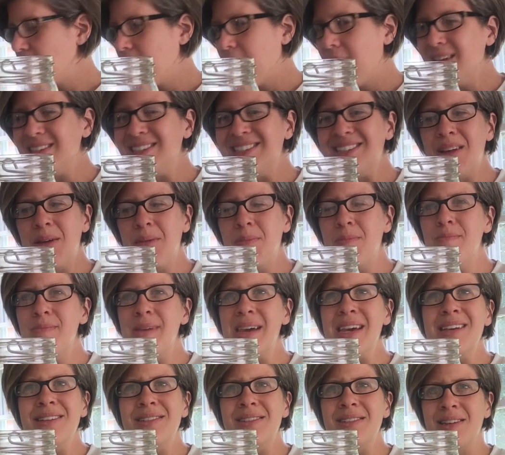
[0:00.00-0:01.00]
That's
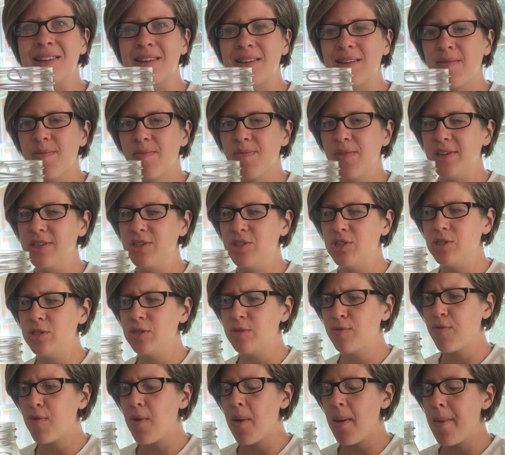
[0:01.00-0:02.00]
amazing that
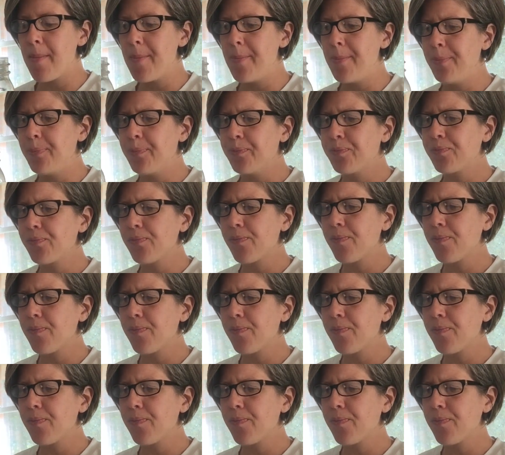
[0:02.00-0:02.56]
just from